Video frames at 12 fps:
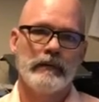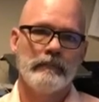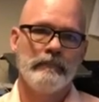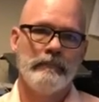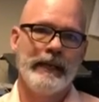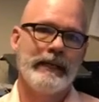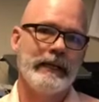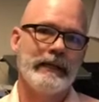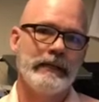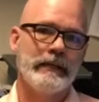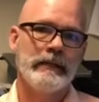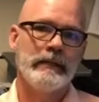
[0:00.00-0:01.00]

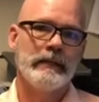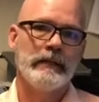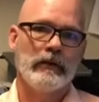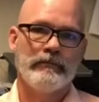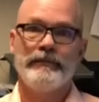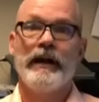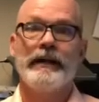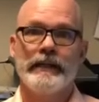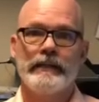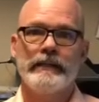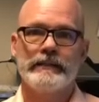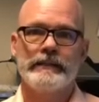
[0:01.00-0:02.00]
making or
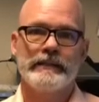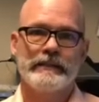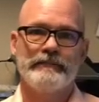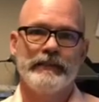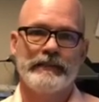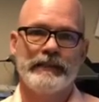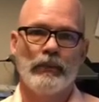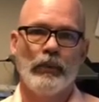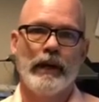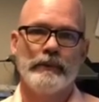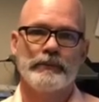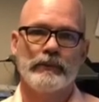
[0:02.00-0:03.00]
finding these disinfecting
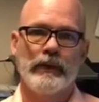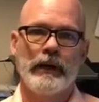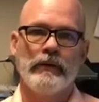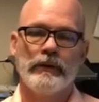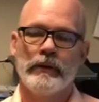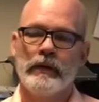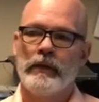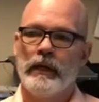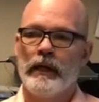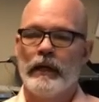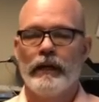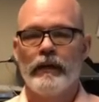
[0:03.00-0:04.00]
wipes around.
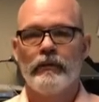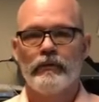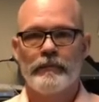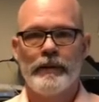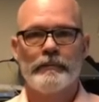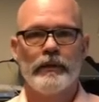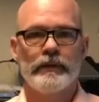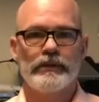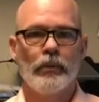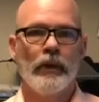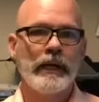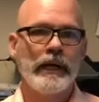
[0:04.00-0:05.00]
Remember, it's
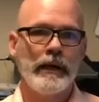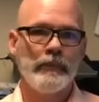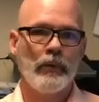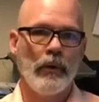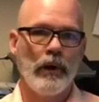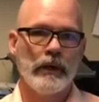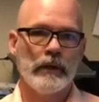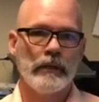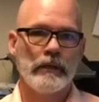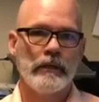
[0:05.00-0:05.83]
1 cup of water,